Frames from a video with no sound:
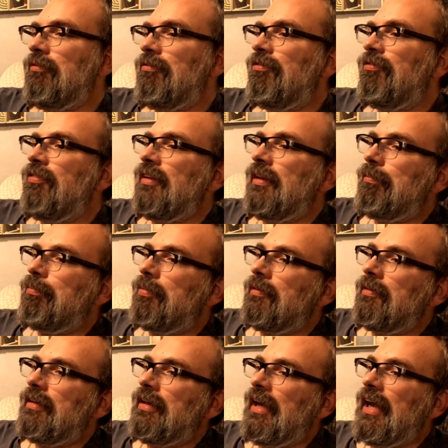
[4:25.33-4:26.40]
flip
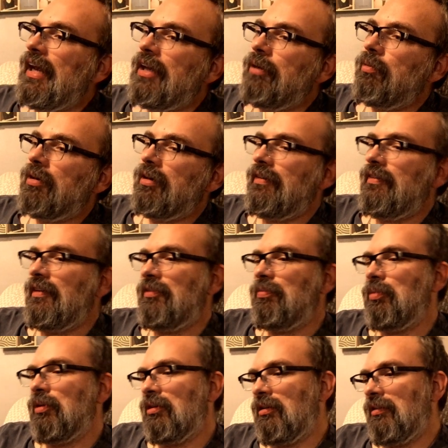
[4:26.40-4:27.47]
anywhere in this
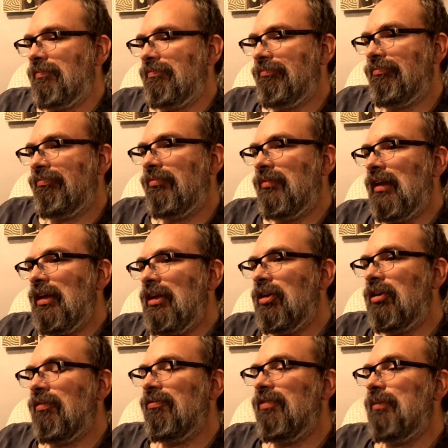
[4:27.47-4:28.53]
book.
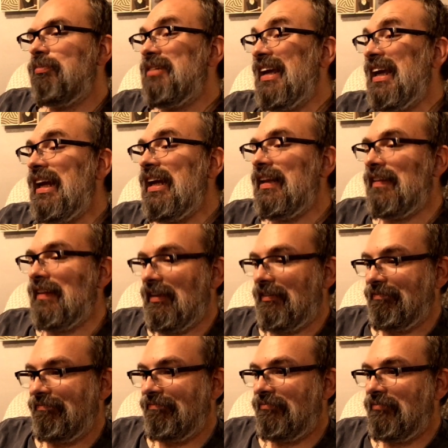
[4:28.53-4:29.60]
You can flip to
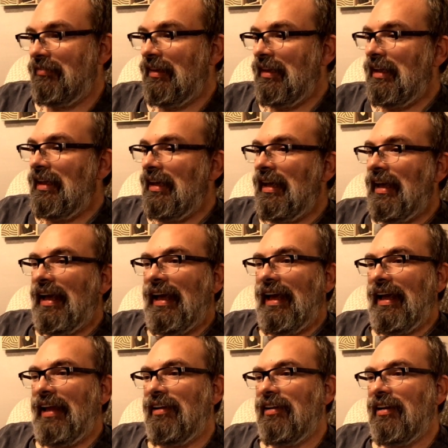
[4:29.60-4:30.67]
anything.
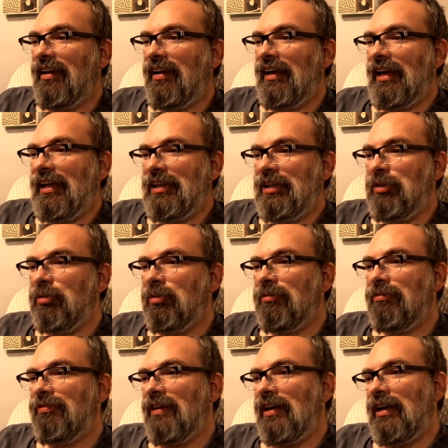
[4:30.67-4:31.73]
And you will
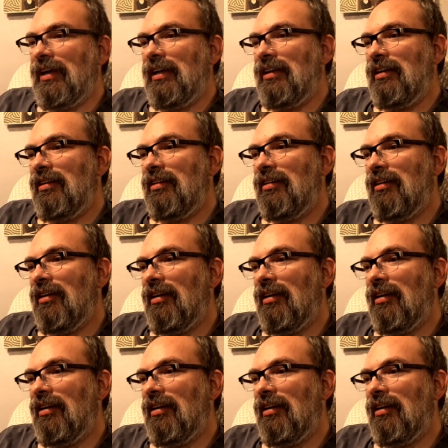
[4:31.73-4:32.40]
find